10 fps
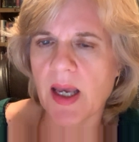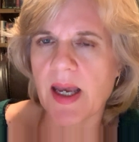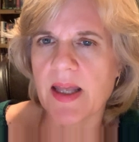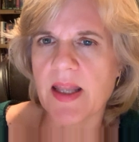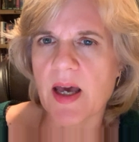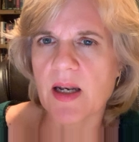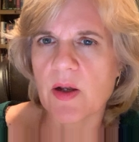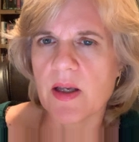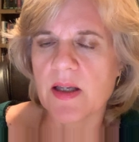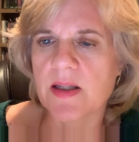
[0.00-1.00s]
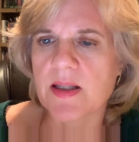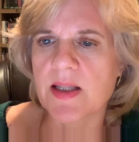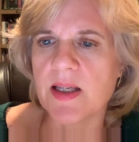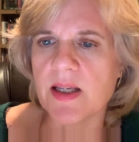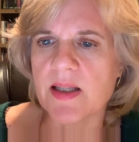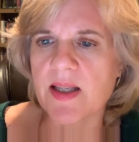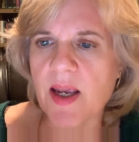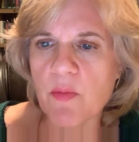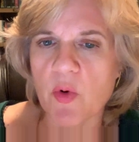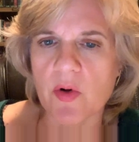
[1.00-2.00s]
and that is the
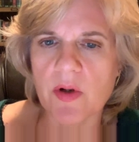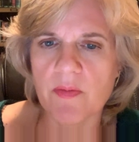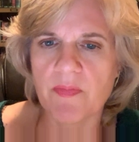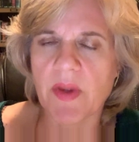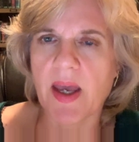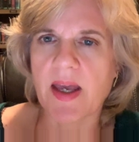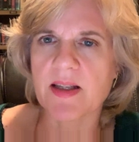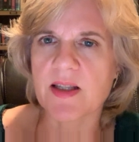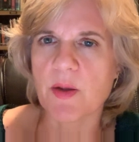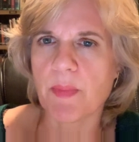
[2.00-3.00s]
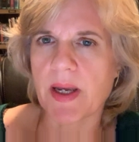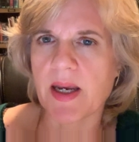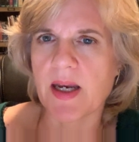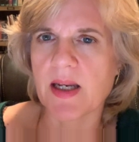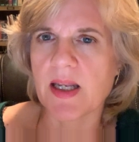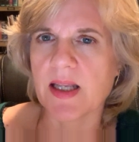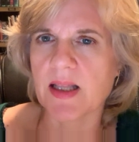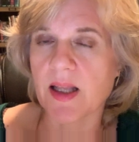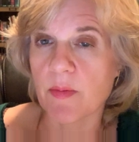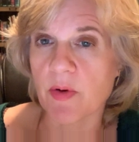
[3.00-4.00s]
same word as the pain
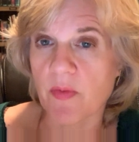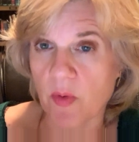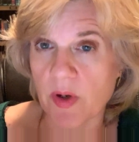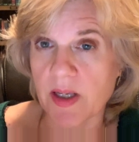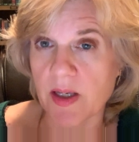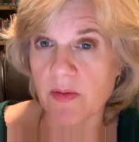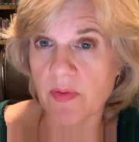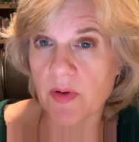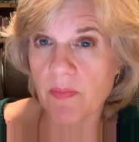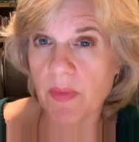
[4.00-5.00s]
in labor for Eve.